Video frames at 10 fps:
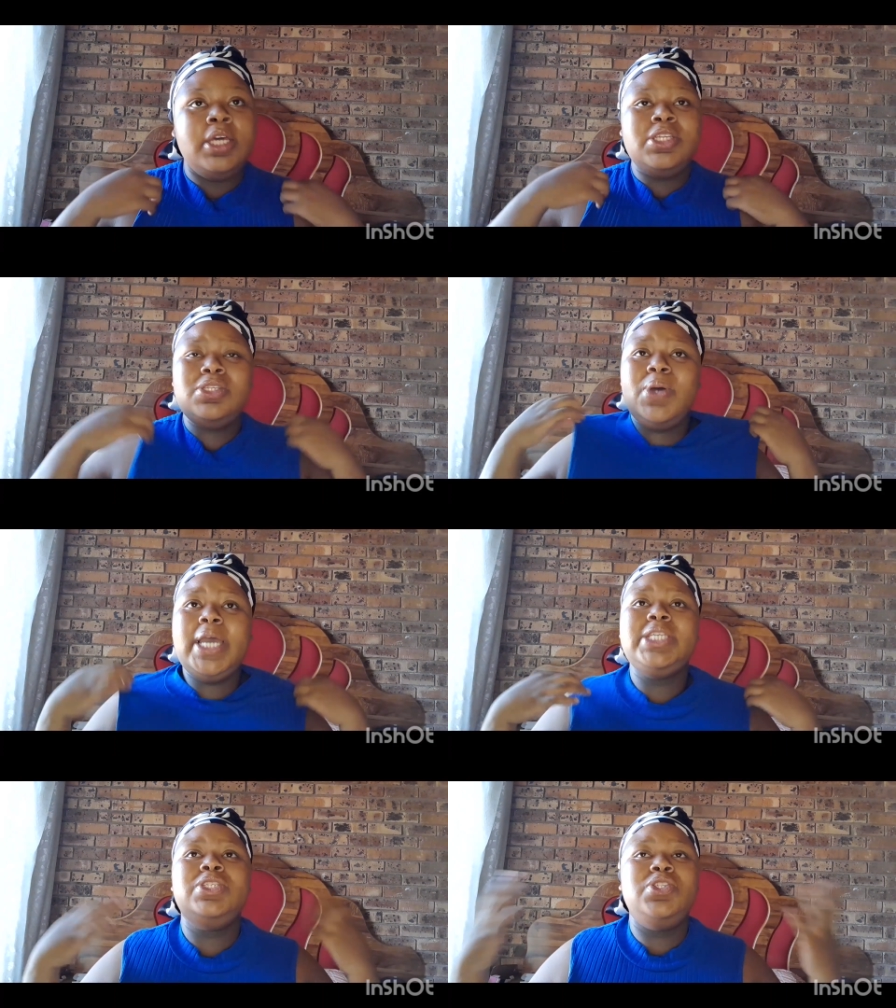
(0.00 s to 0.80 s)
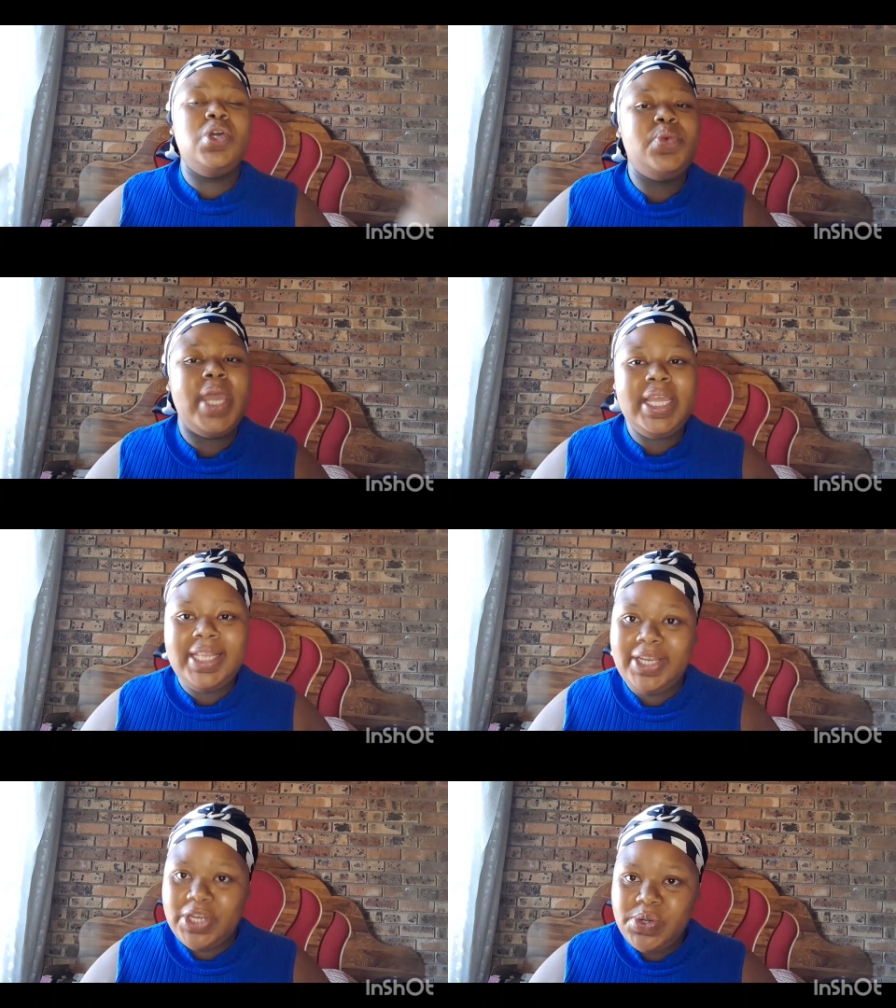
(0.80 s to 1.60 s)
So as you know, we are in
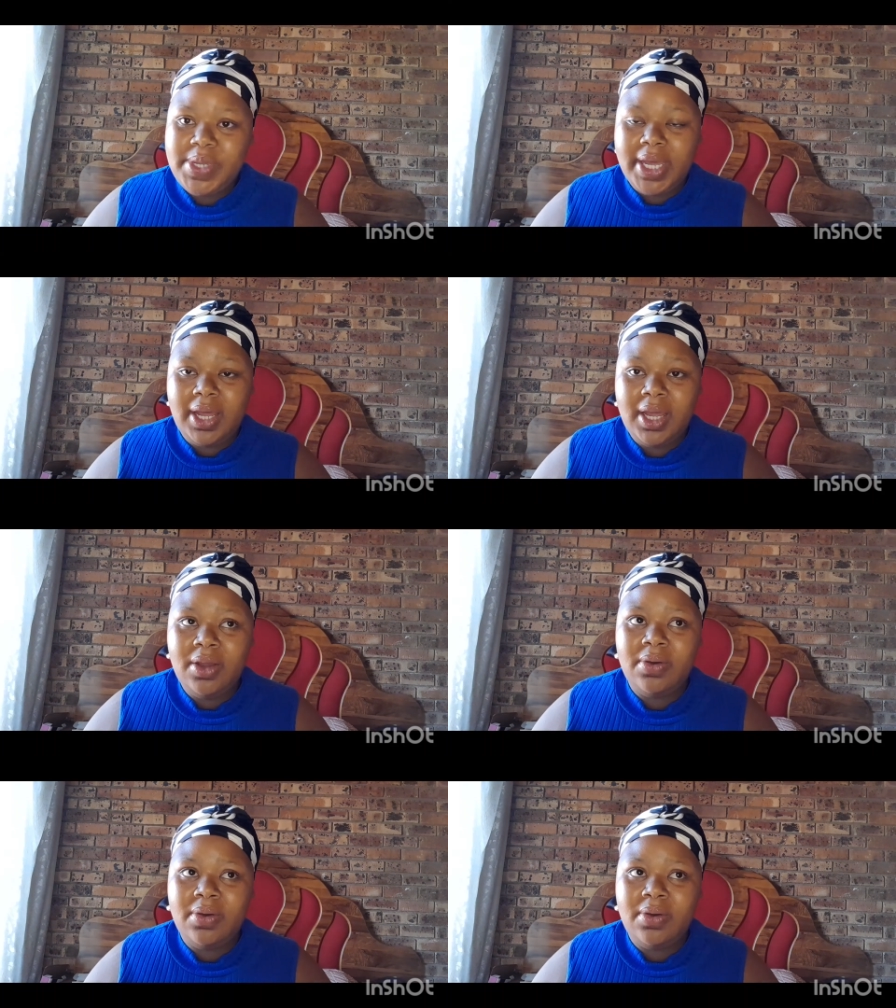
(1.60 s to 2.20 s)
the new year.